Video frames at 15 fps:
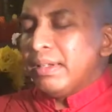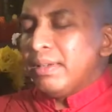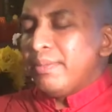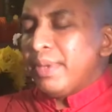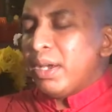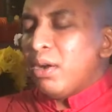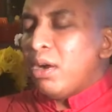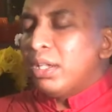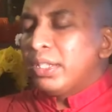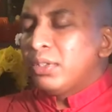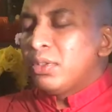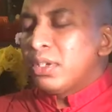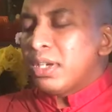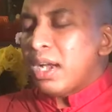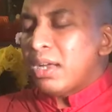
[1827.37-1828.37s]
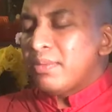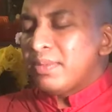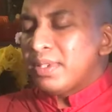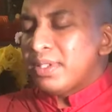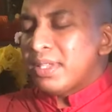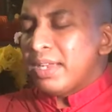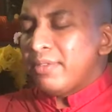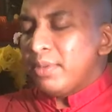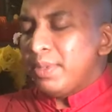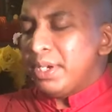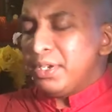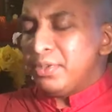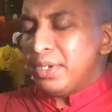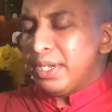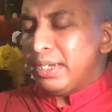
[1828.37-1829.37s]
May all the good karmas that we've been
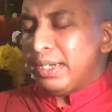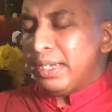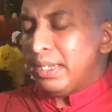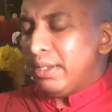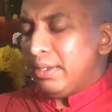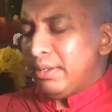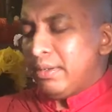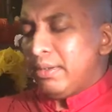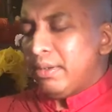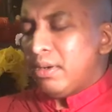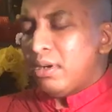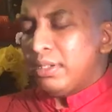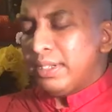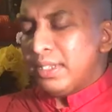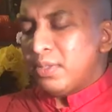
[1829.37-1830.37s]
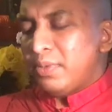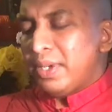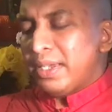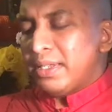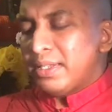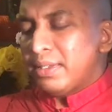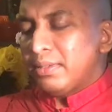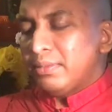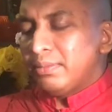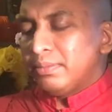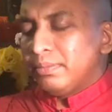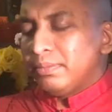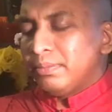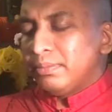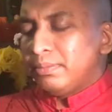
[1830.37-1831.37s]
doing in all these ways
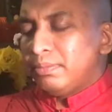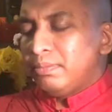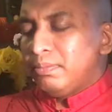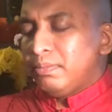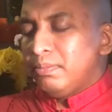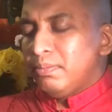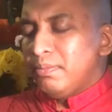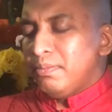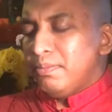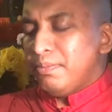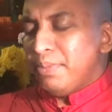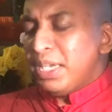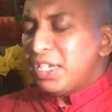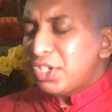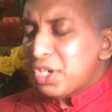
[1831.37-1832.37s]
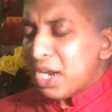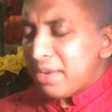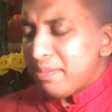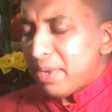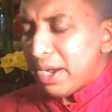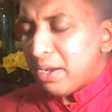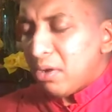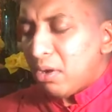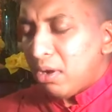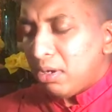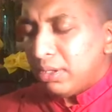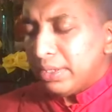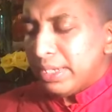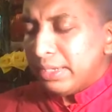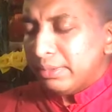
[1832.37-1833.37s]
be shared by all
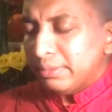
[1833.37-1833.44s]
the